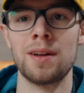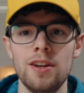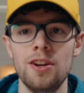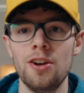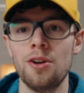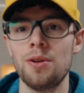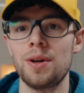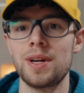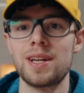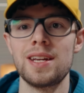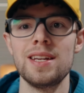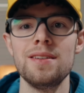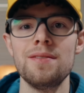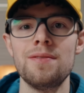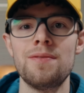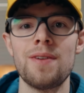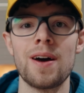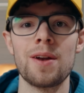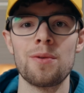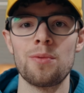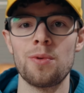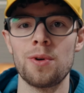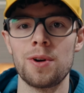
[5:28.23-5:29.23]
You know, like
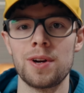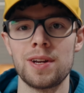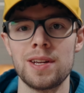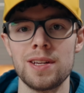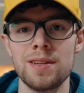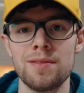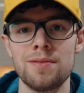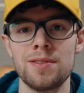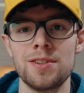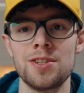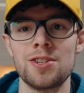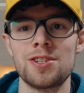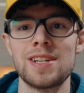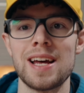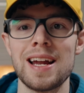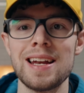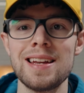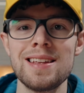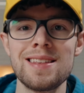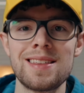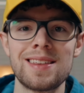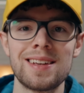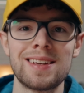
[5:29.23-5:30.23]
event work even, just
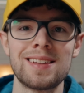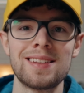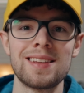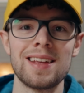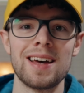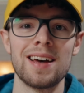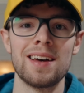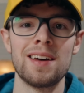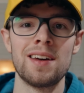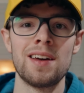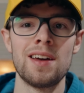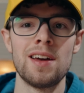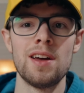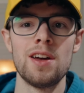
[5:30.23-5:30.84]
anything that